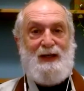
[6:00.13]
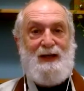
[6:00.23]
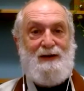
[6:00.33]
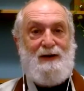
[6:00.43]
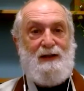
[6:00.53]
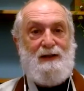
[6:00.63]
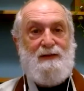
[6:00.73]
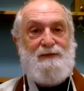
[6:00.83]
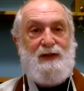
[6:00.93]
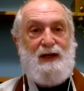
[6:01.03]
And on the
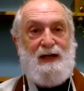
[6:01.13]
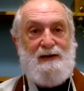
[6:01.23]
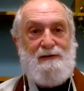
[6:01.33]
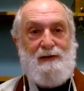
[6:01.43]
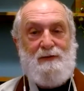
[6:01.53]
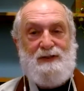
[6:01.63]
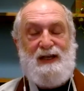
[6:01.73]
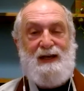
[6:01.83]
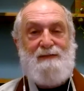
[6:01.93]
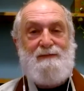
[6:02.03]
flyer, it was
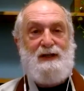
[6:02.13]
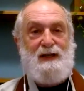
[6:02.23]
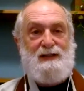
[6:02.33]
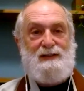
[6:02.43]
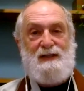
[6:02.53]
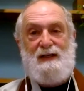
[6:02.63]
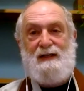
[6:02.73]
advertising